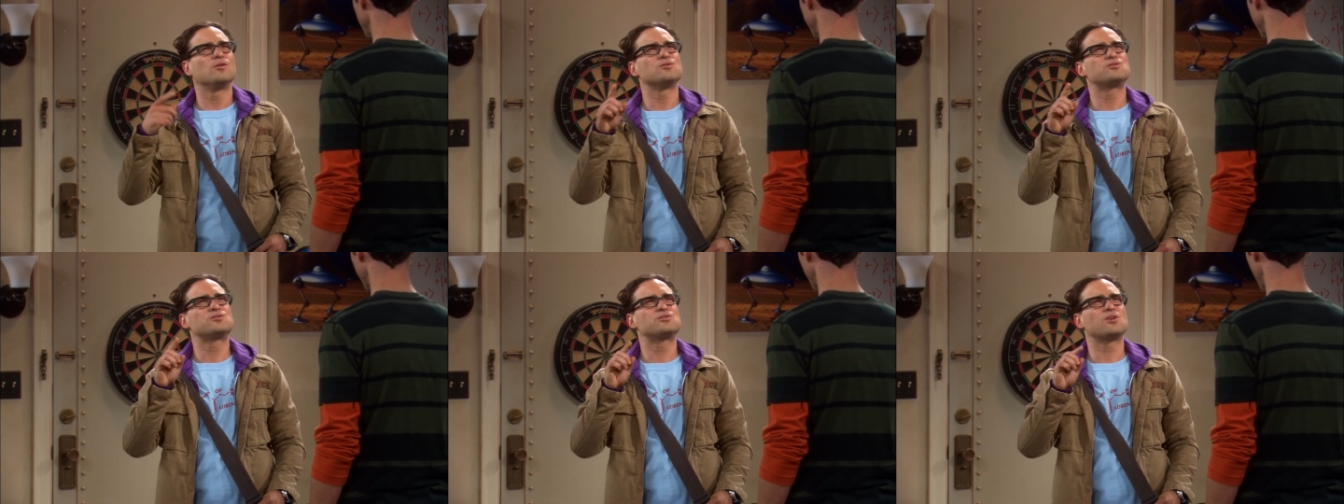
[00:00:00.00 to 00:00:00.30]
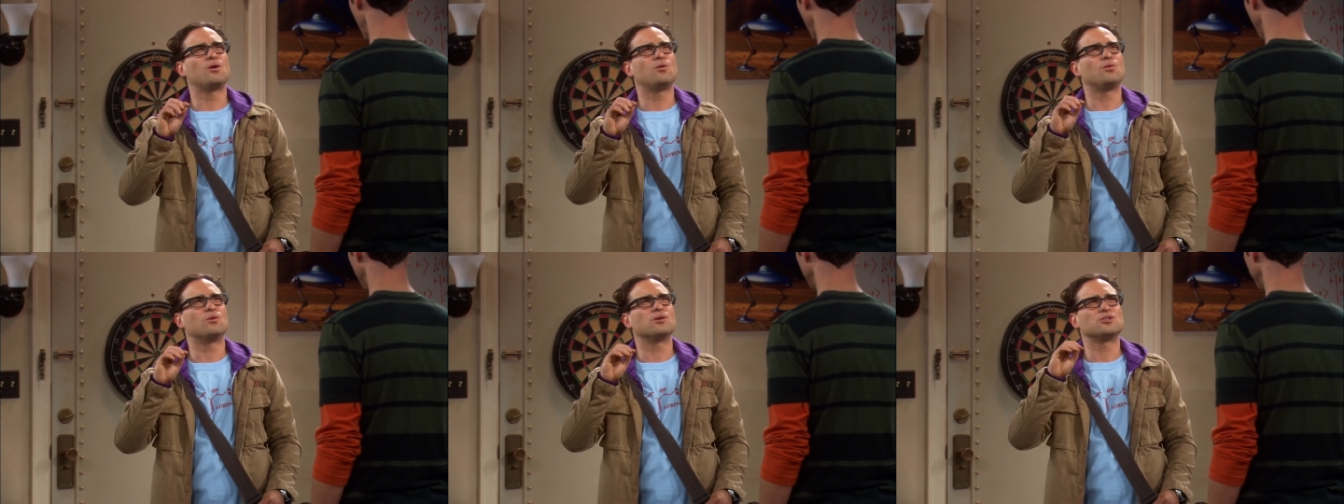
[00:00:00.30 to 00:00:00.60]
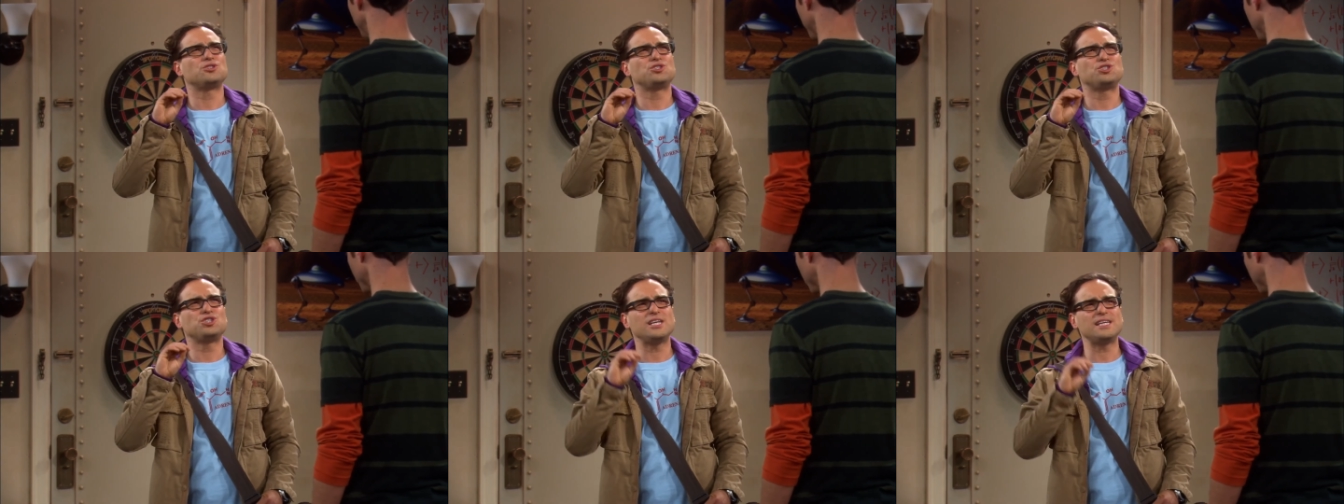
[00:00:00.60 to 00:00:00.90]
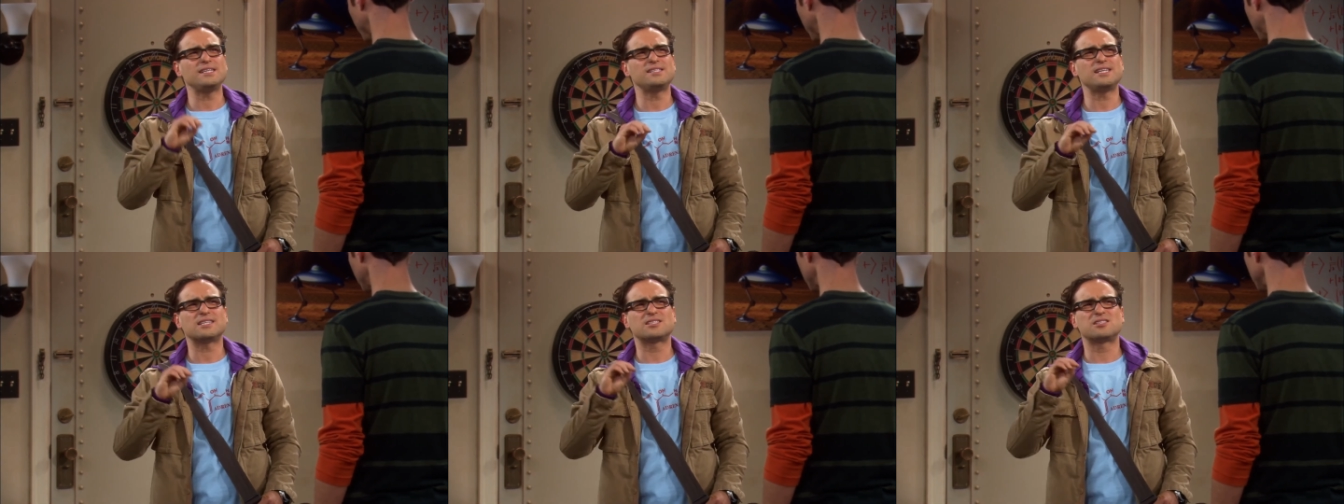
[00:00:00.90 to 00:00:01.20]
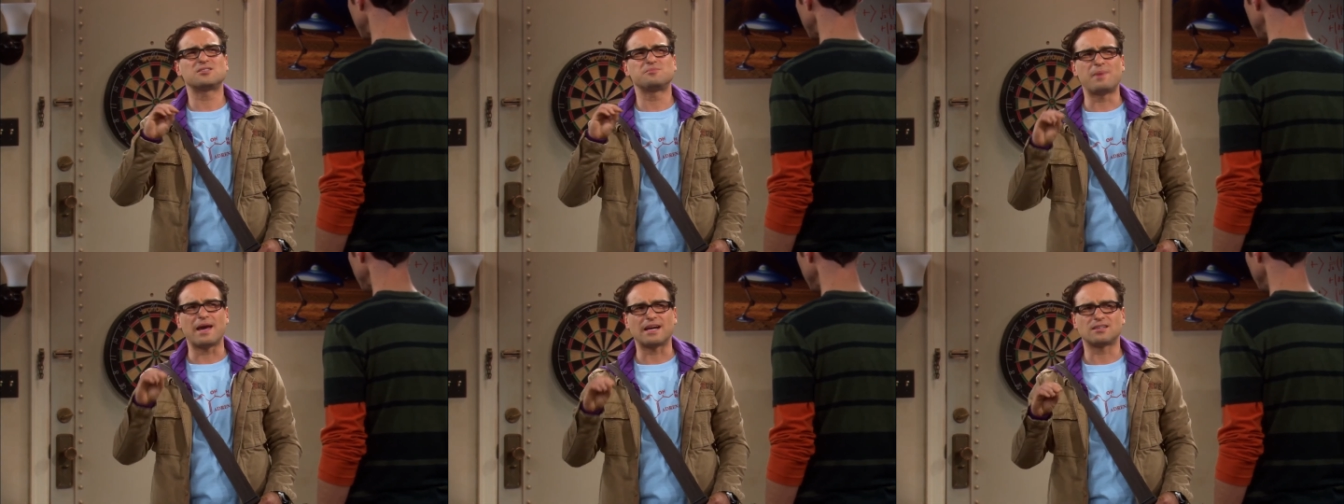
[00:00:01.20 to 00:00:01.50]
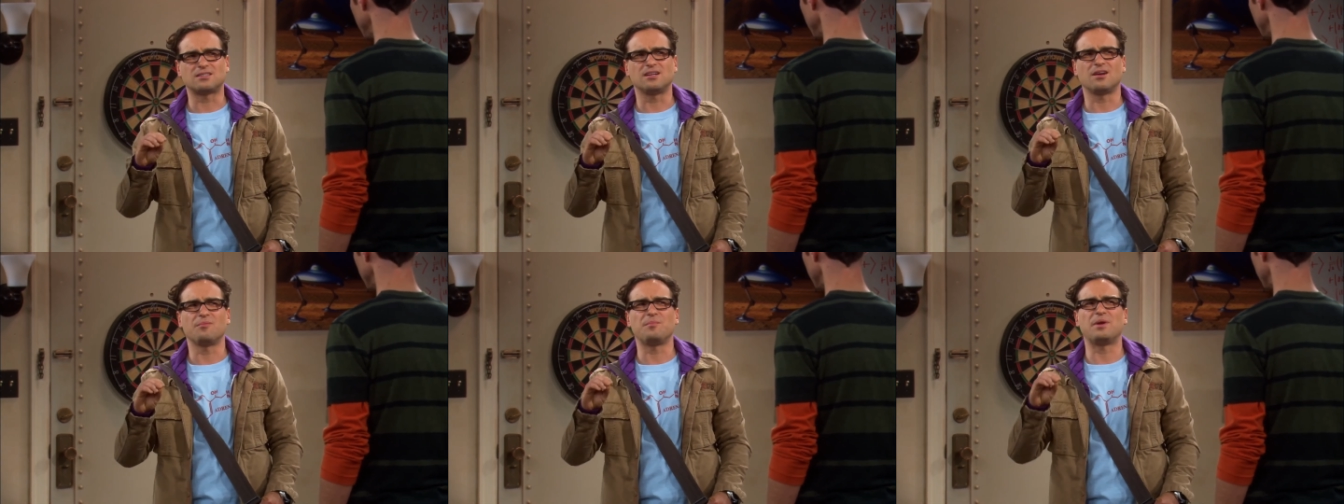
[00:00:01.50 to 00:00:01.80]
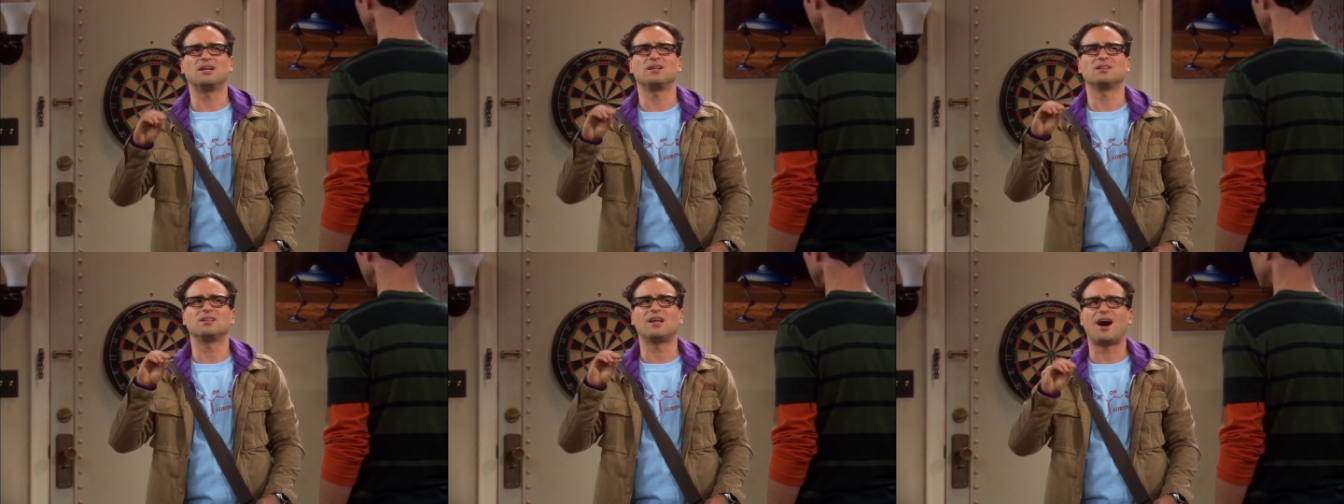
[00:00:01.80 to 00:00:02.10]
So she's expecting me
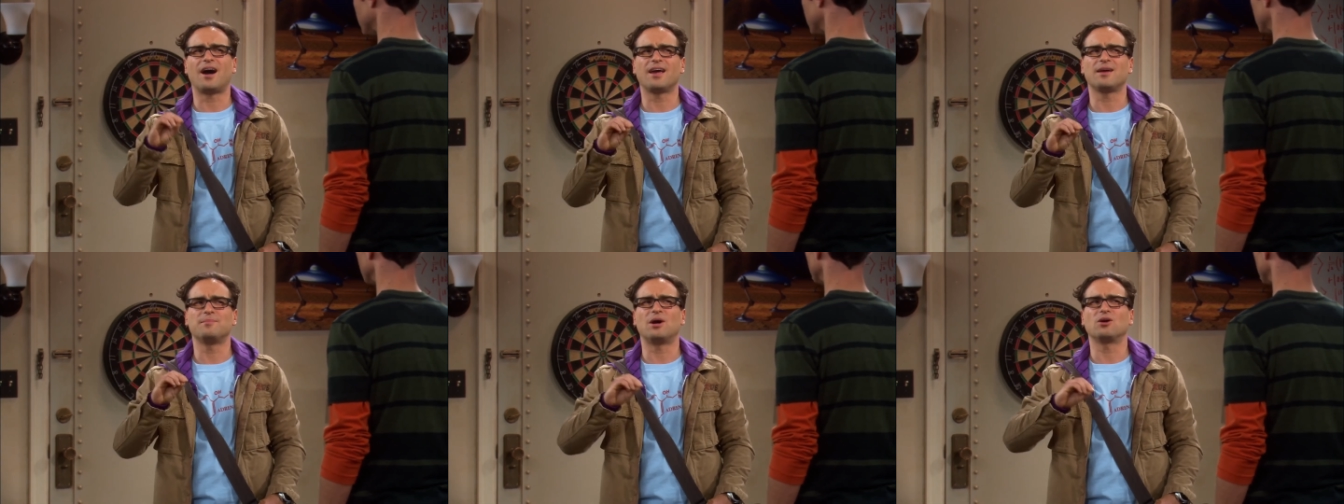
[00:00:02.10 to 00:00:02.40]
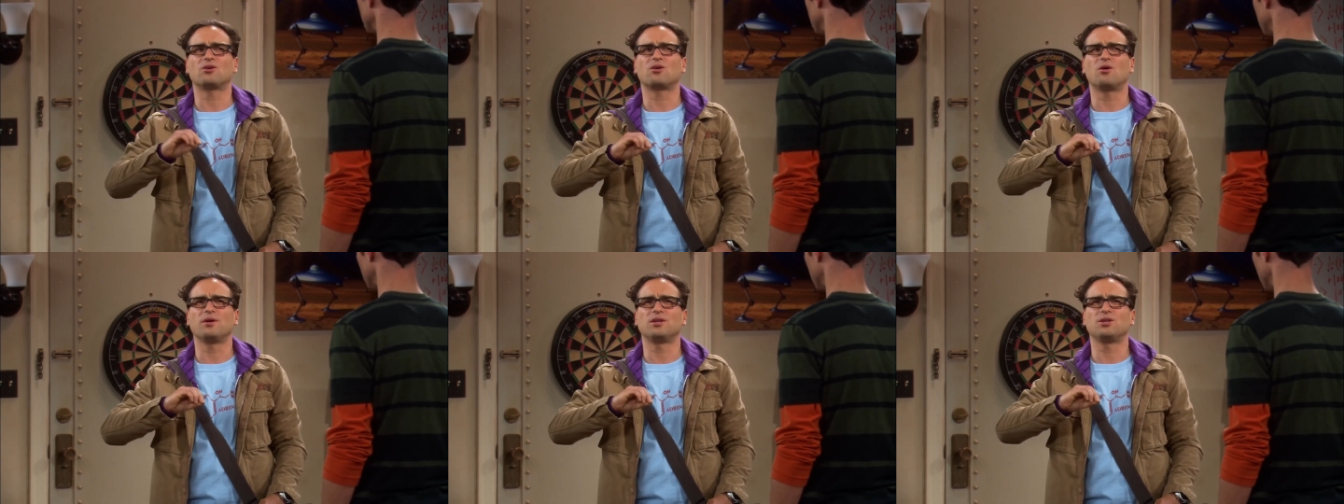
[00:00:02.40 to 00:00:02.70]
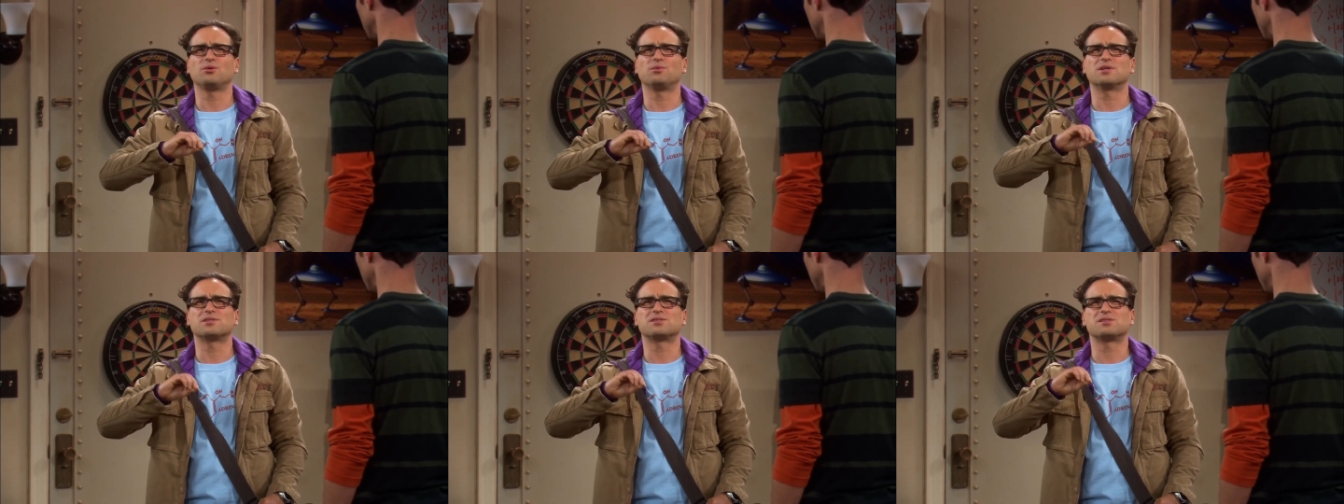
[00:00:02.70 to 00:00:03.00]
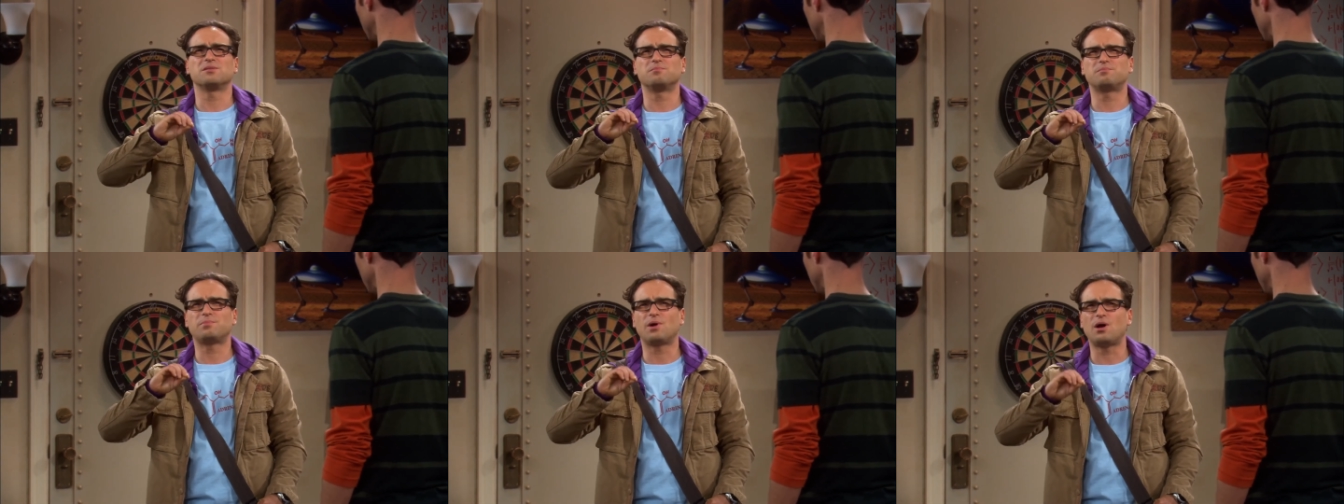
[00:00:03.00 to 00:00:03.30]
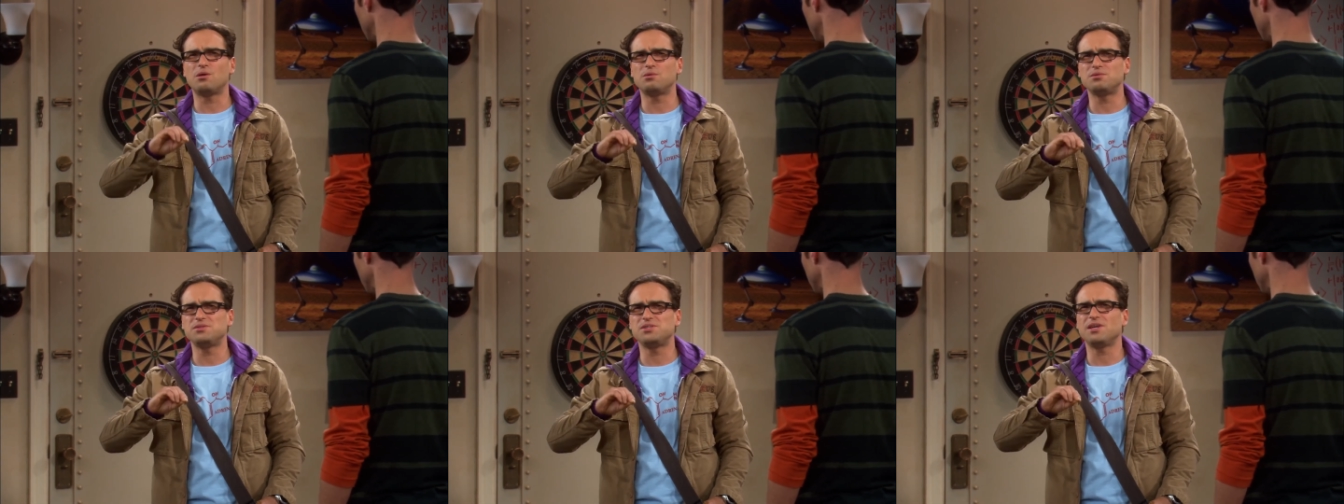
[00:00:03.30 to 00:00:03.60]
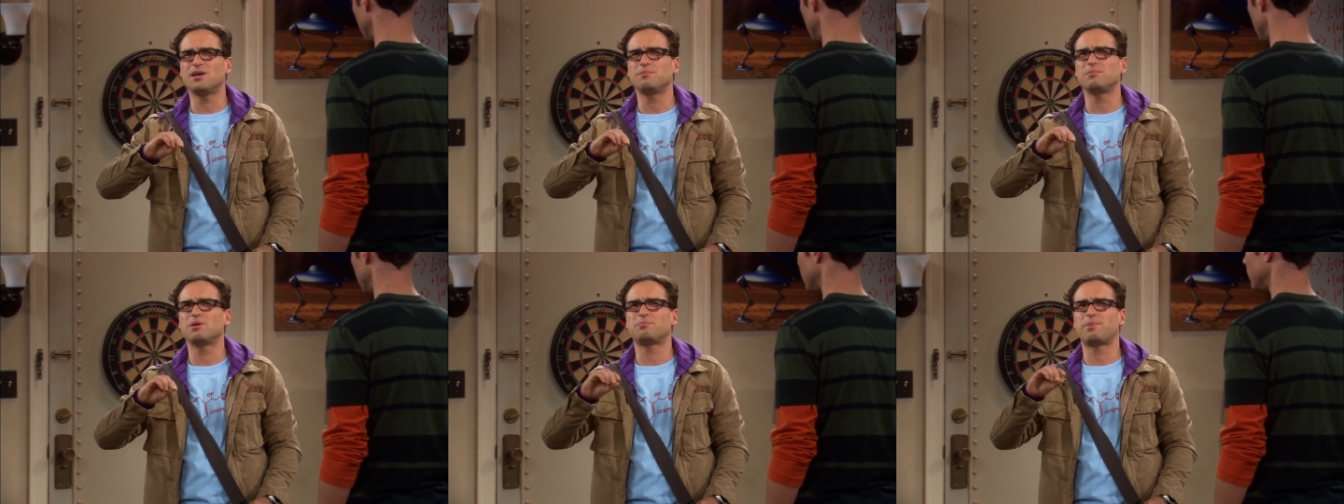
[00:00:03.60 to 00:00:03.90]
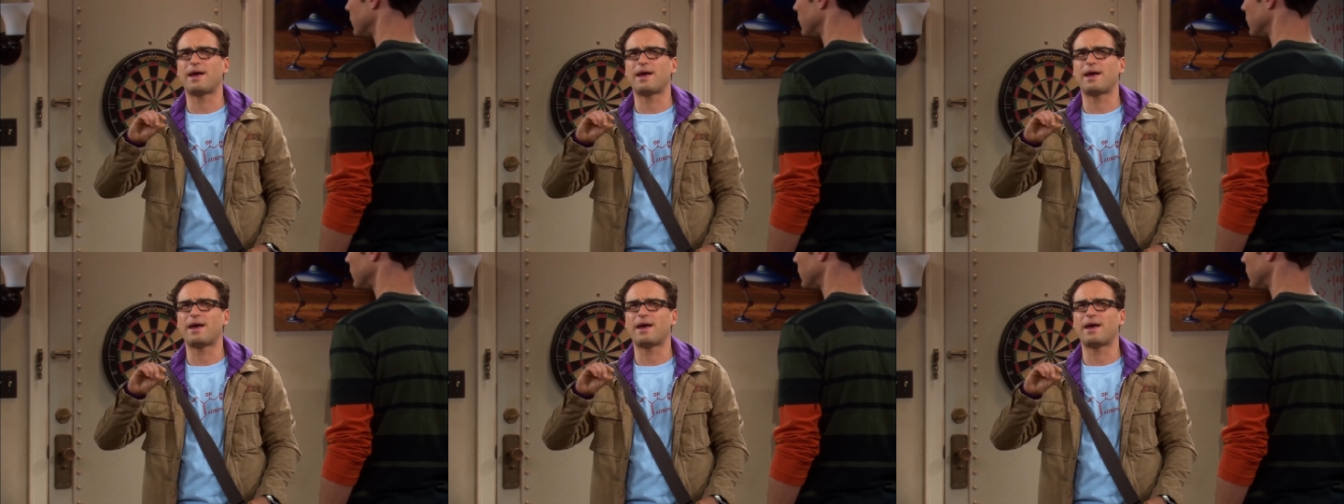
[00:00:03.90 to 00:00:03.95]
to lie about going to a symposium in